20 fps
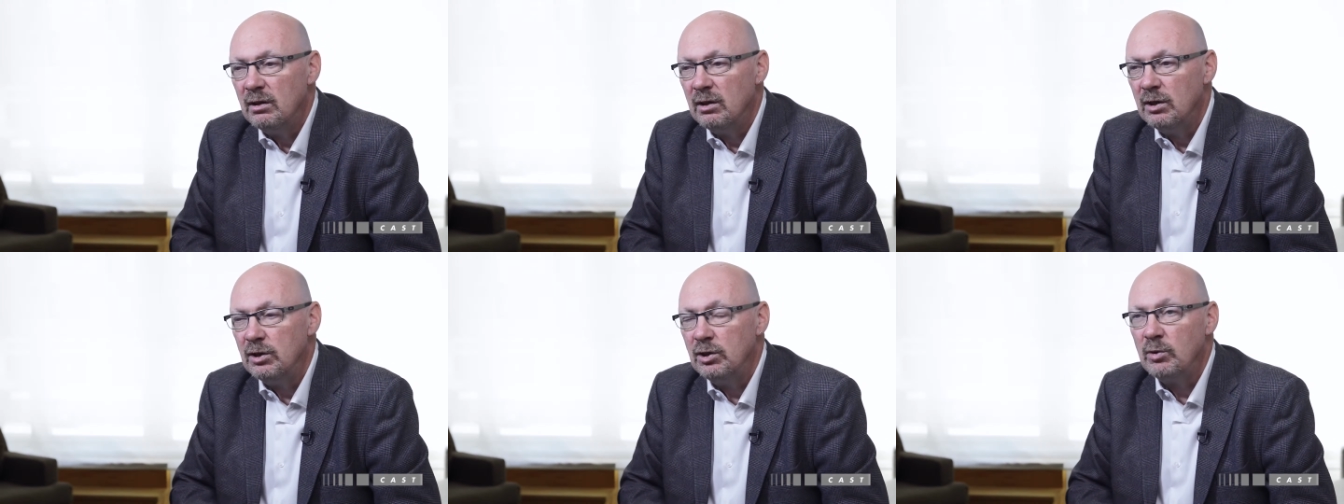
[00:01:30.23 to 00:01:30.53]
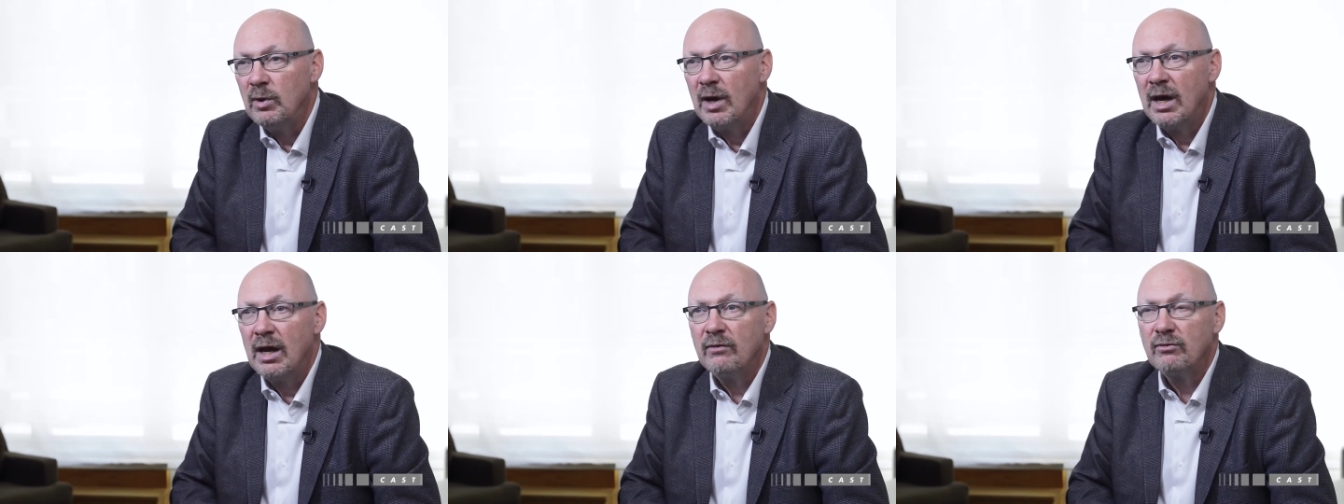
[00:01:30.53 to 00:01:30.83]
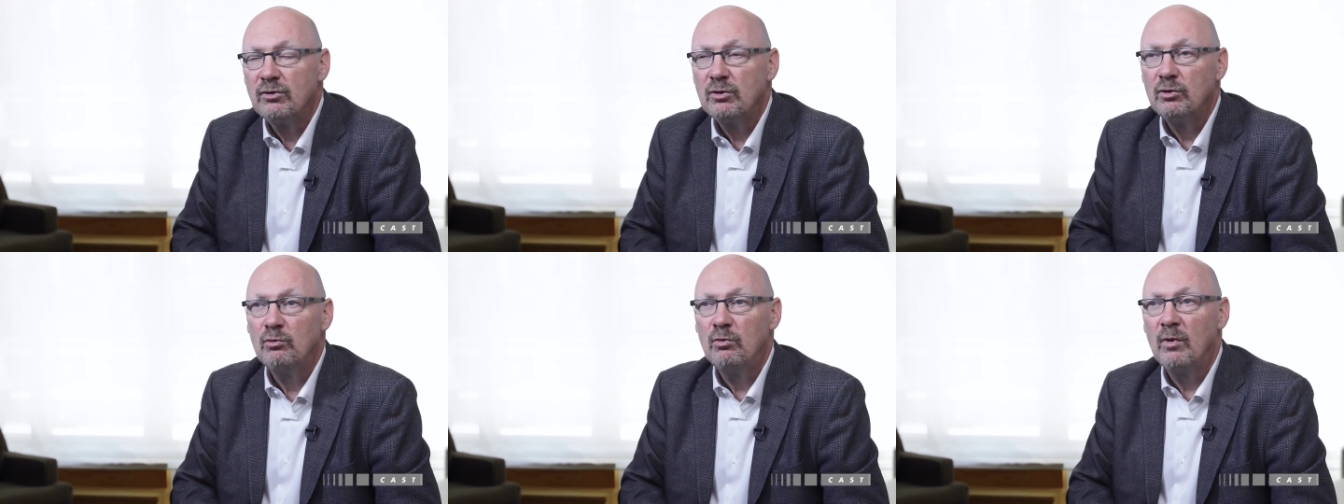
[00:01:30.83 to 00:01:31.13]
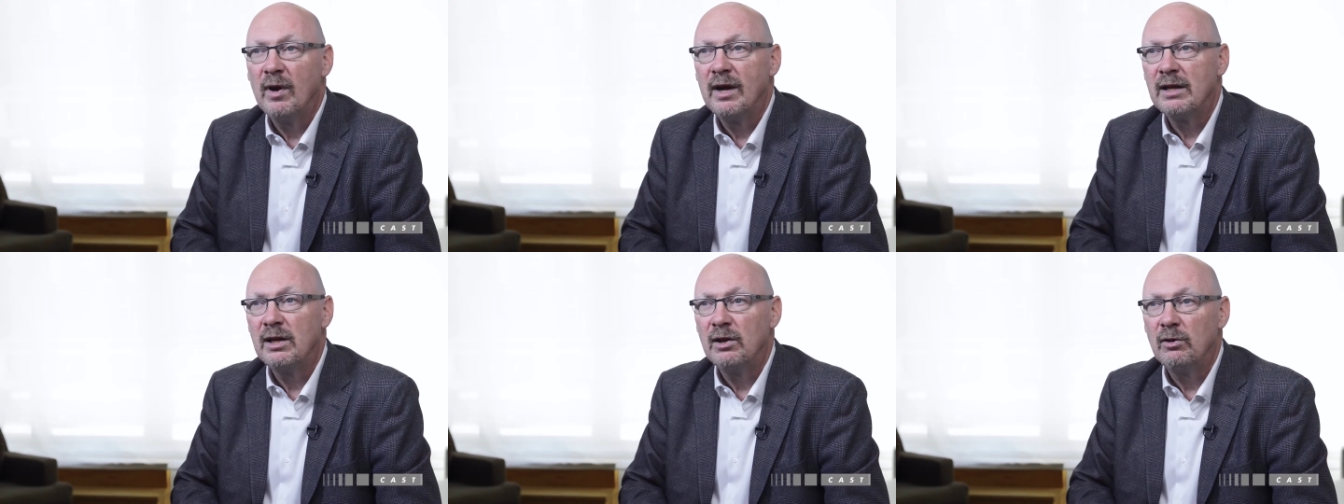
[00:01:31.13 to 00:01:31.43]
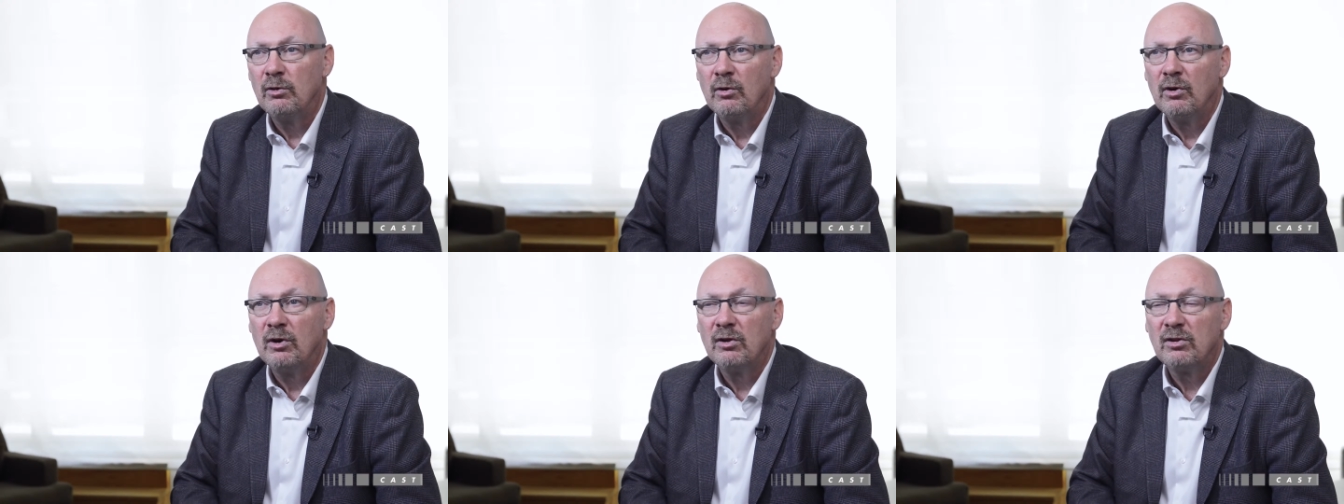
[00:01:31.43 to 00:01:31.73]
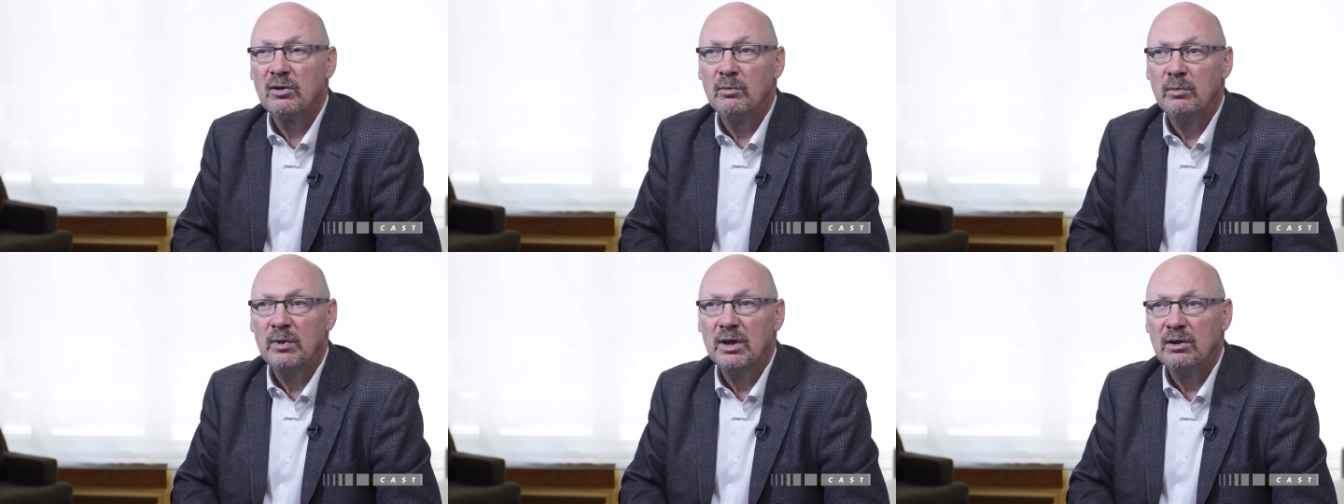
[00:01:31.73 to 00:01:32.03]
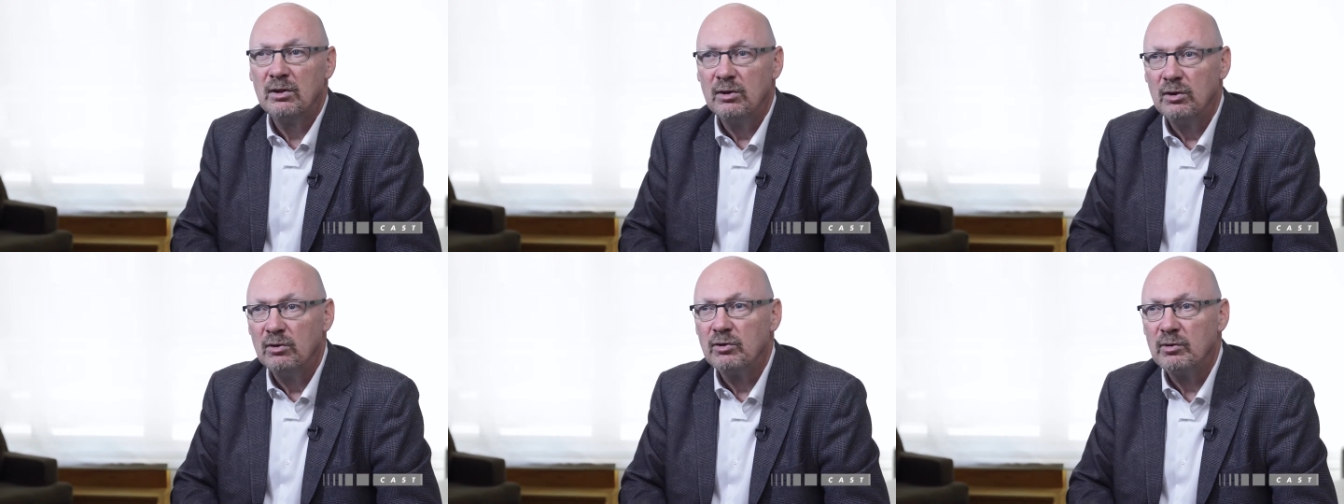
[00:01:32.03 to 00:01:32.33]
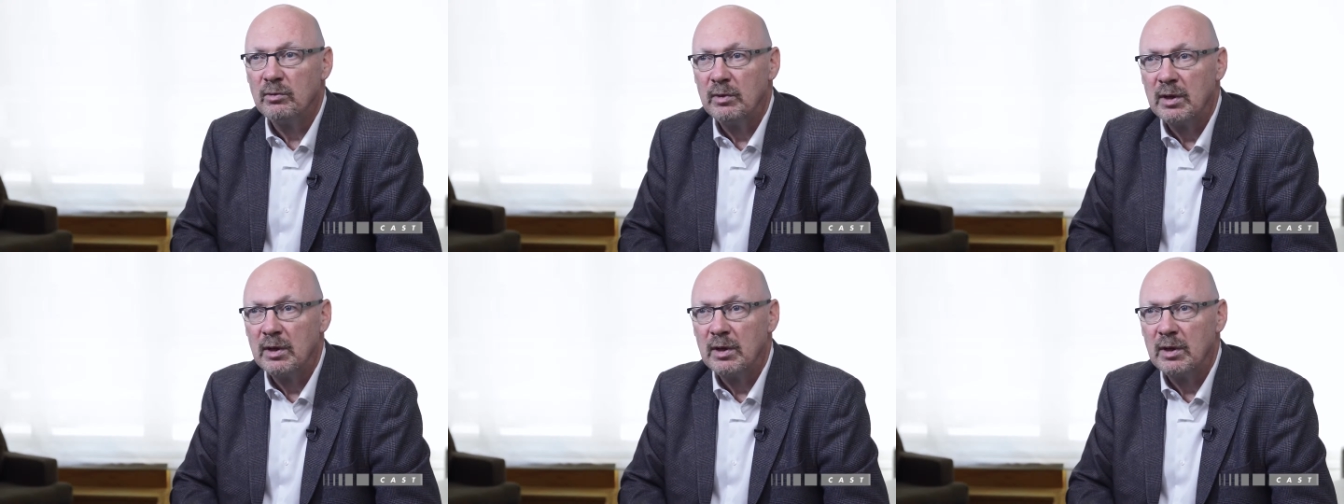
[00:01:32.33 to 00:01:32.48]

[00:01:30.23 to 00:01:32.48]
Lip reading: that you have to write in order to meet the user